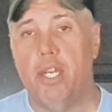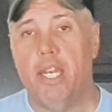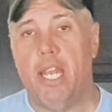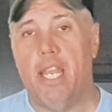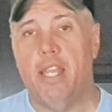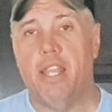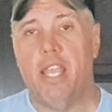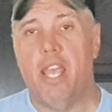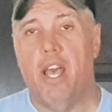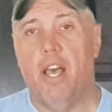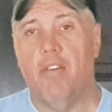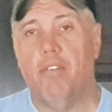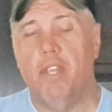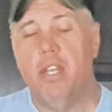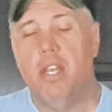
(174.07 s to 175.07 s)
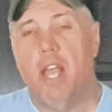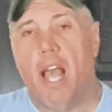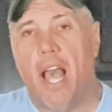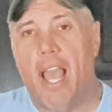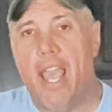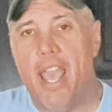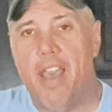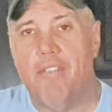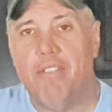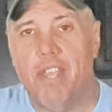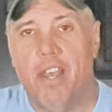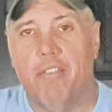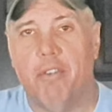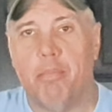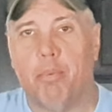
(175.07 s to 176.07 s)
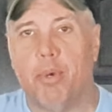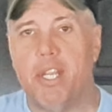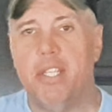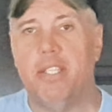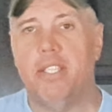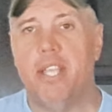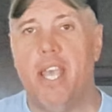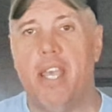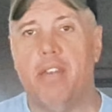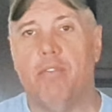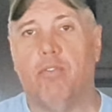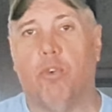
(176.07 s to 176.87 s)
it in the oven. I have the oven preset